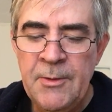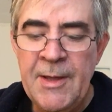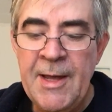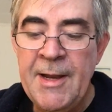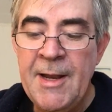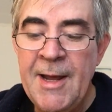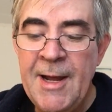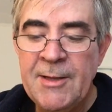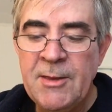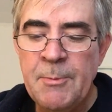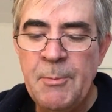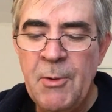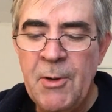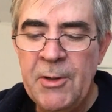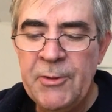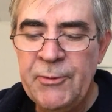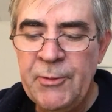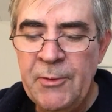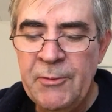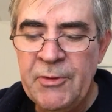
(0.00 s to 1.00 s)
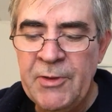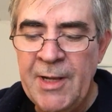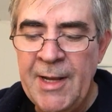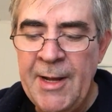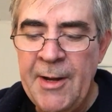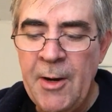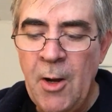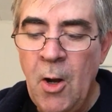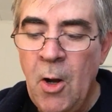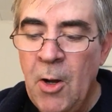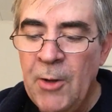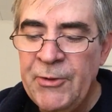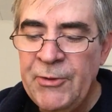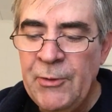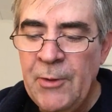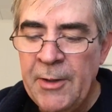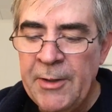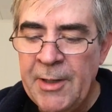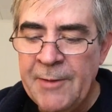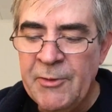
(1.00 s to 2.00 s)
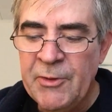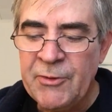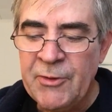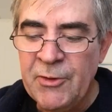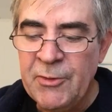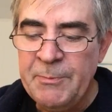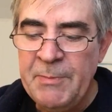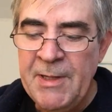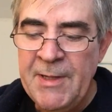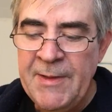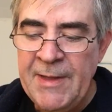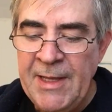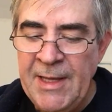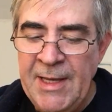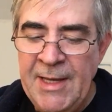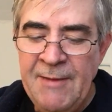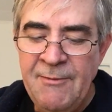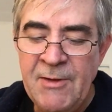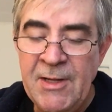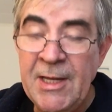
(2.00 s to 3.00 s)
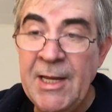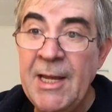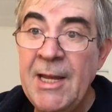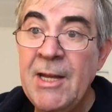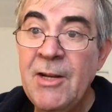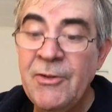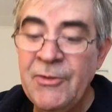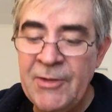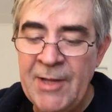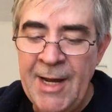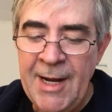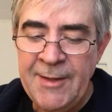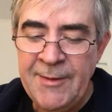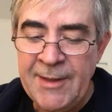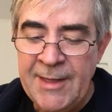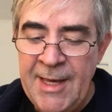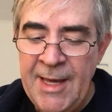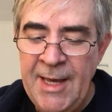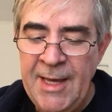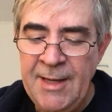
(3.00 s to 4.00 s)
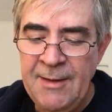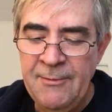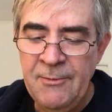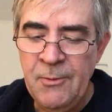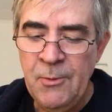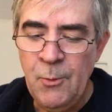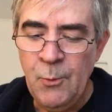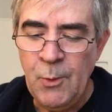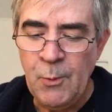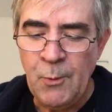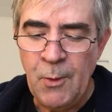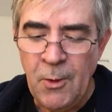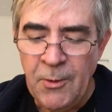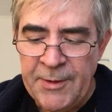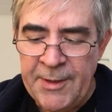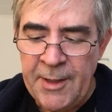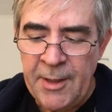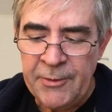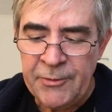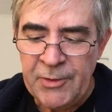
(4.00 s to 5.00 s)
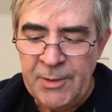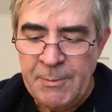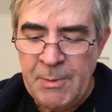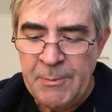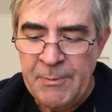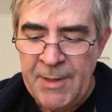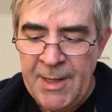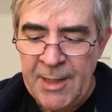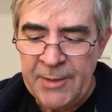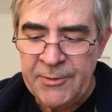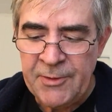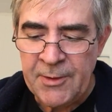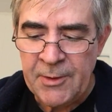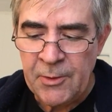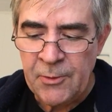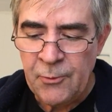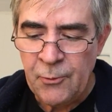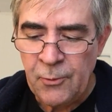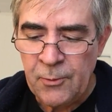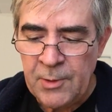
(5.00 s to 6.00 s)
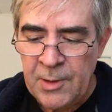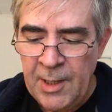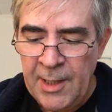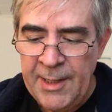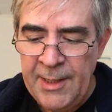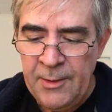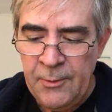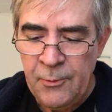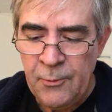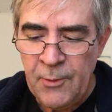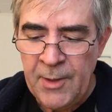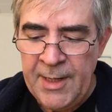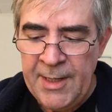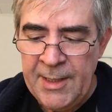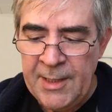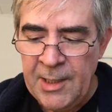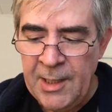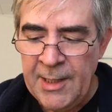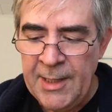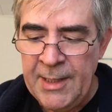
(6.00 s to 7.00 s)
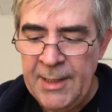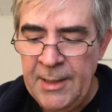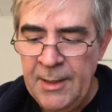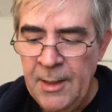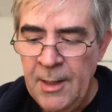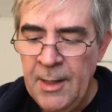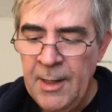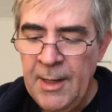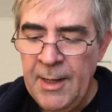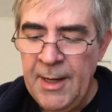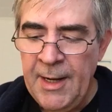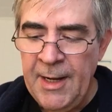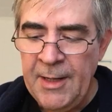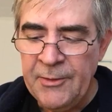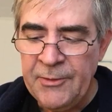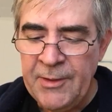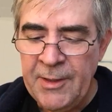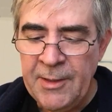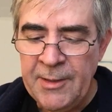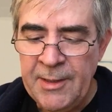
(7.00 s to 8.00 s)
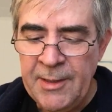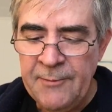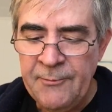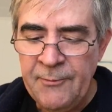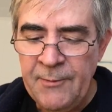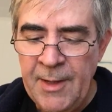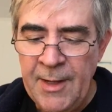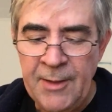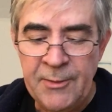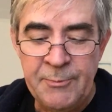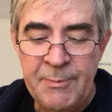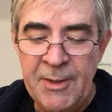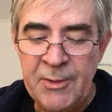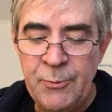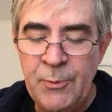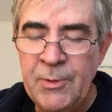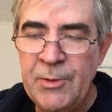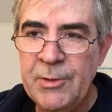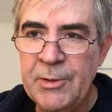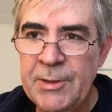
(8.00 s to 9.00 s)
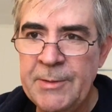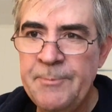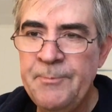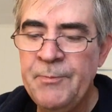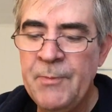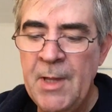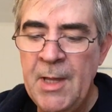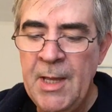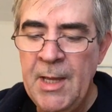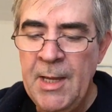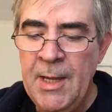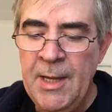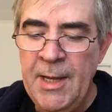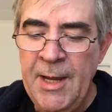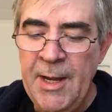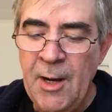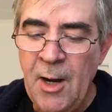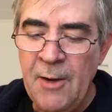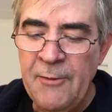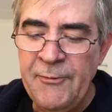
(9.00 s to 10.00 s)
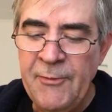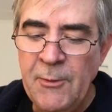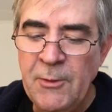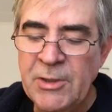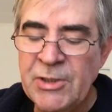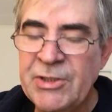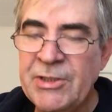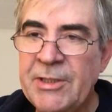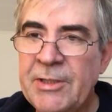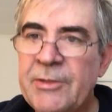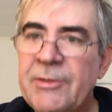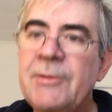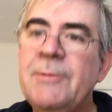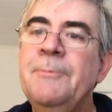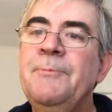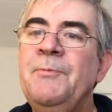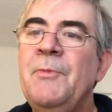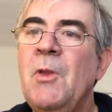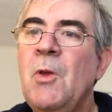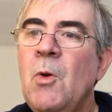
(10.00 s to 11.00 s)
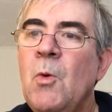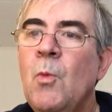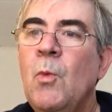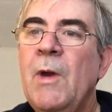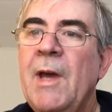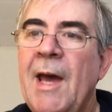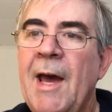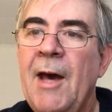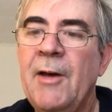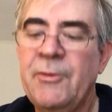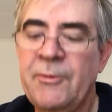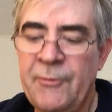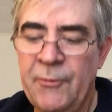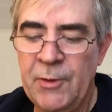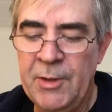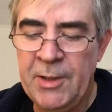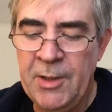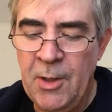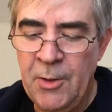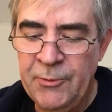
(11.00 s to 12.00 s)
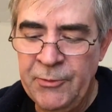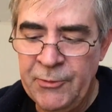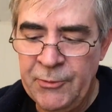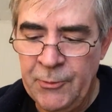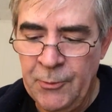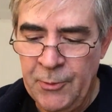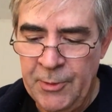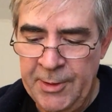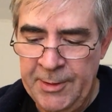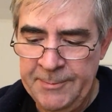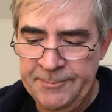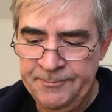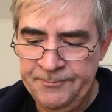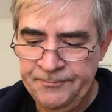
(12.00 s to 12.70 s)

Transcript: That night, the Park Service allowed all 200 of us to spend the evening inside the cave. We rolled out our sleeping bags in the clay, gray clay and settled in as best we could. In our foolishness, we asked for a ghost story.